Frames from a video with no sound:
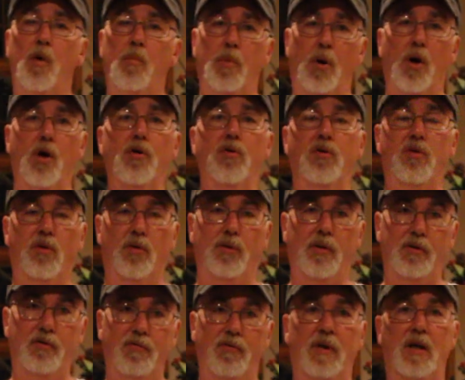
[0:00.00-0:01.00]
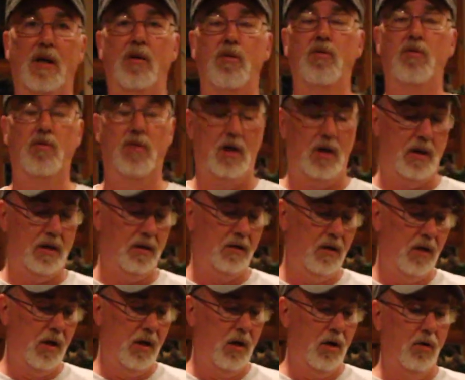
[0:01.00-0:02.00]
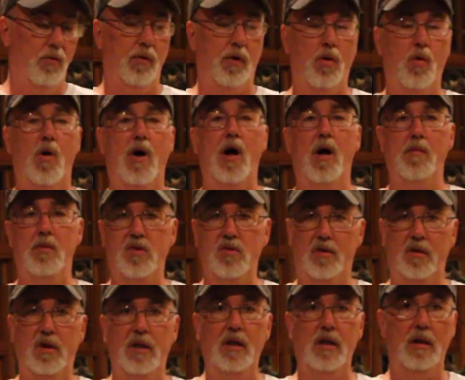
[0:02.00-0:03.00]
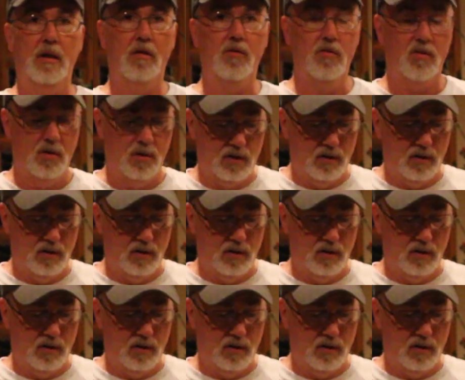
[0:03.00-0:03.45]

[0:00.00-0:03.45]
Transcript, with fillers: personal defense uh, requirements and needs.